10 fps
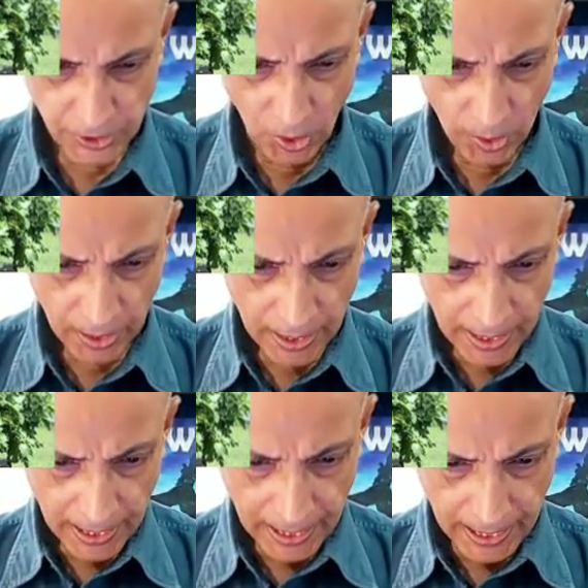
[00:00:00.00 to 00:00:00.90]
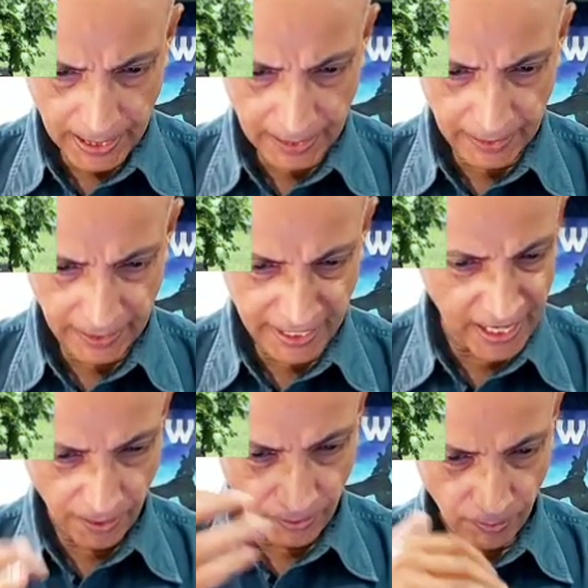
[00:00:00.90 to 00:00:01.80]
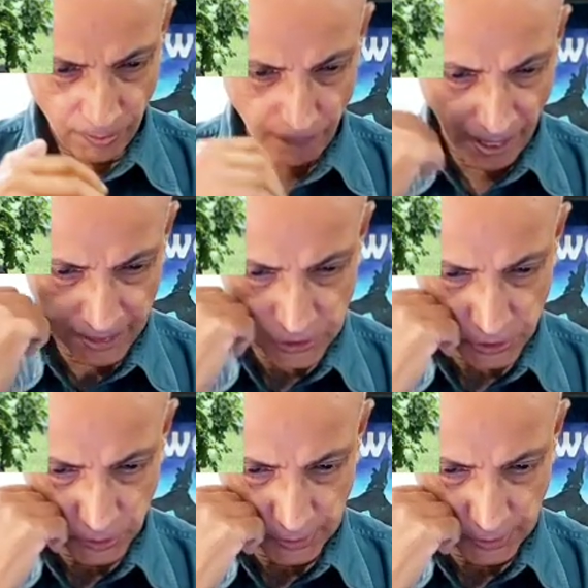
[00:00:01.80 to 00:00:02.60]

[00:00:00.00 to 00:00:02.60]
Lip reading: So, anyhow, back to